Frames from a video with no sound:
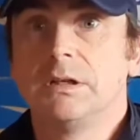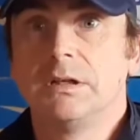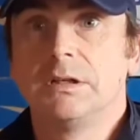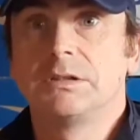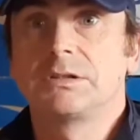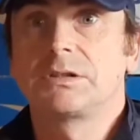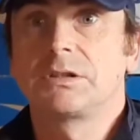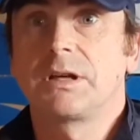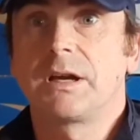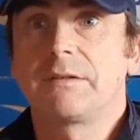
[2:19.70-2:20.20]

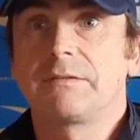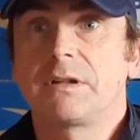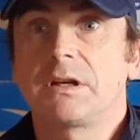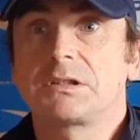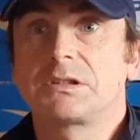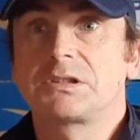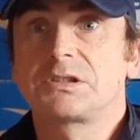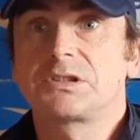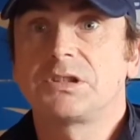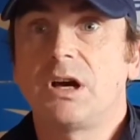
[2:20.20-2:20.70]
So you have that
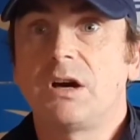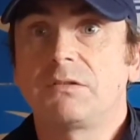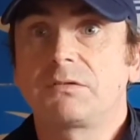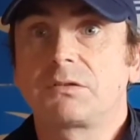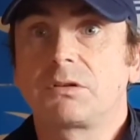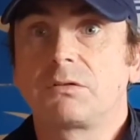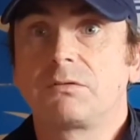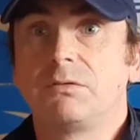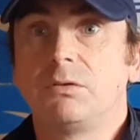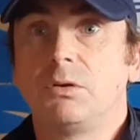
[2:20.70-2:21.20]

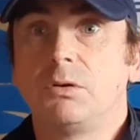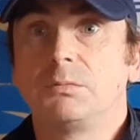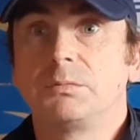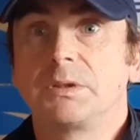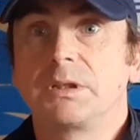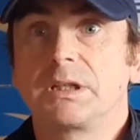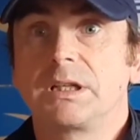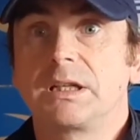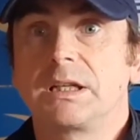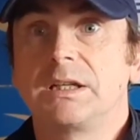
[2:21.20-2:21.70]
softer foam
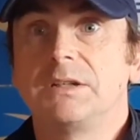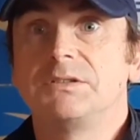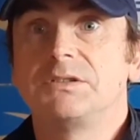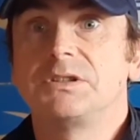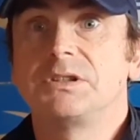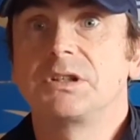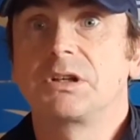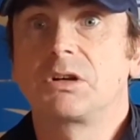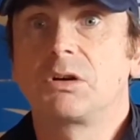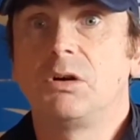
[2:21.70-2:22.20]
that gives you
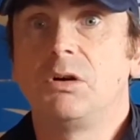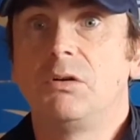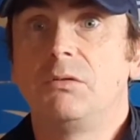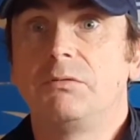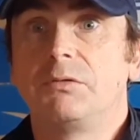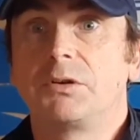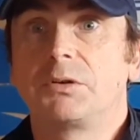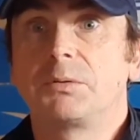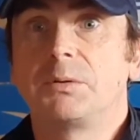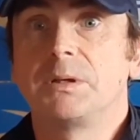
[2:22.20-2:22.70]
the
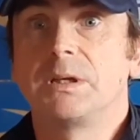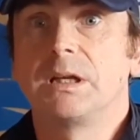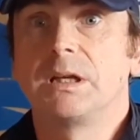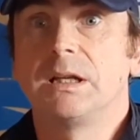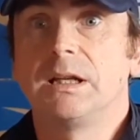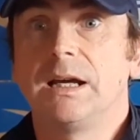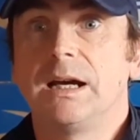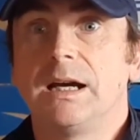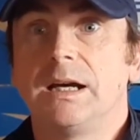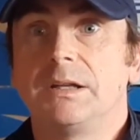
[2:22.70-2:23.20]
comfort when you
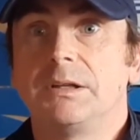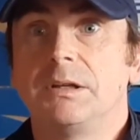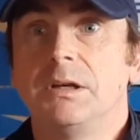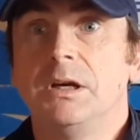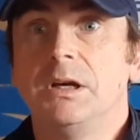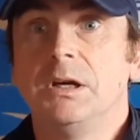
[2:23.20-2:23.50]
land,